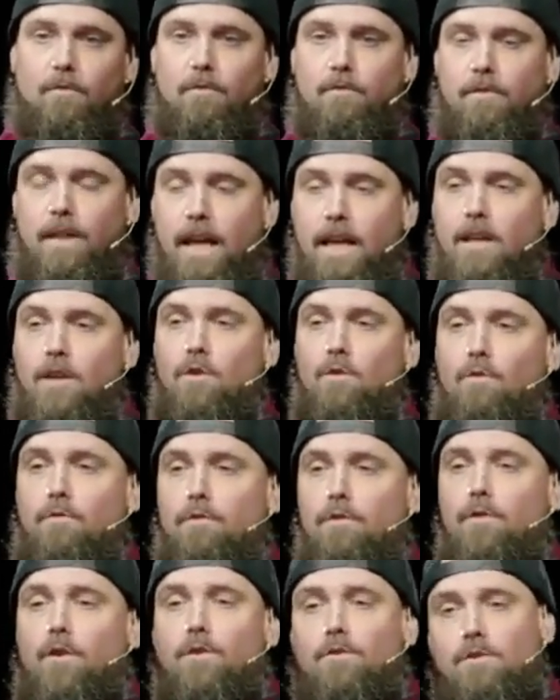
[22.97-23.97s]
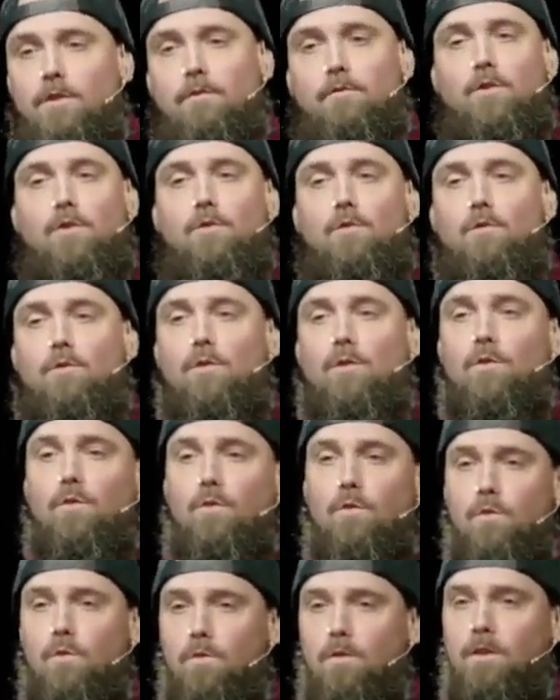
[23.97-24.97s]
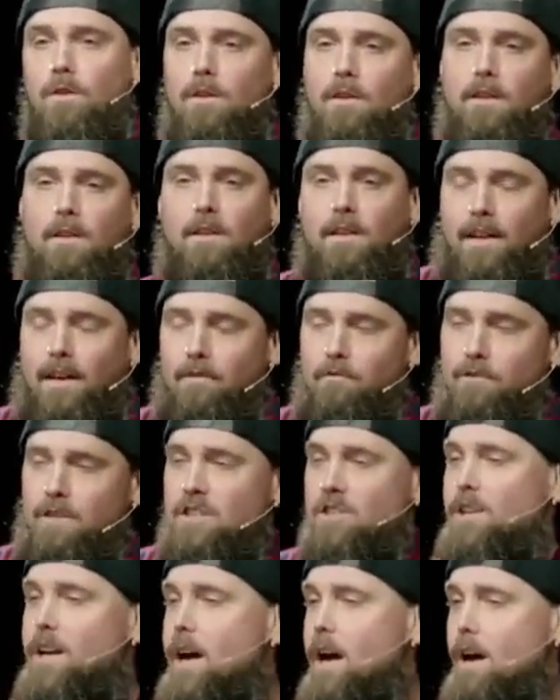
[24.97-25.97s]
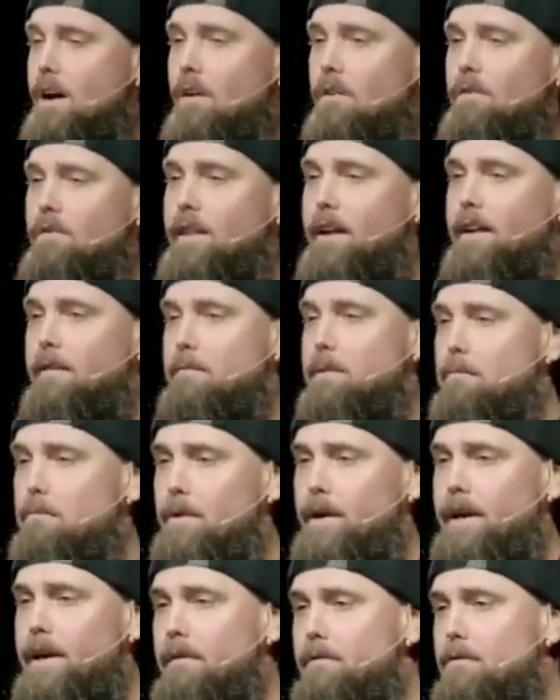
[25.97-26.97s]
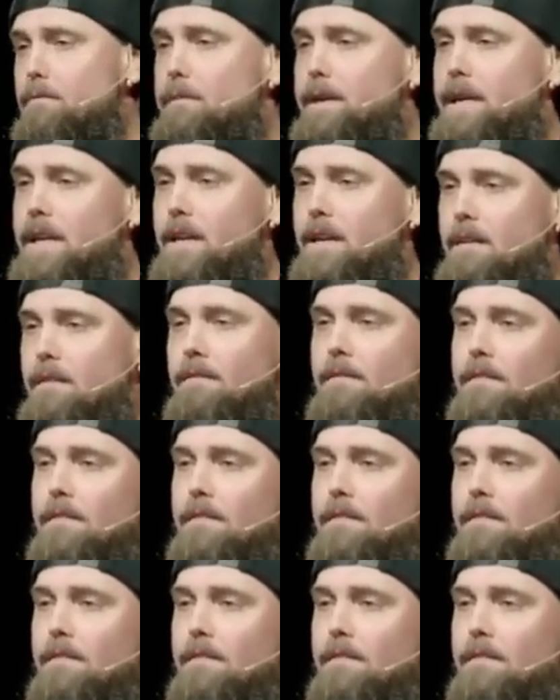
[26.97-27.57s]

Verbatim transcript: thank you for those of you who have reached out, that have been praying for me.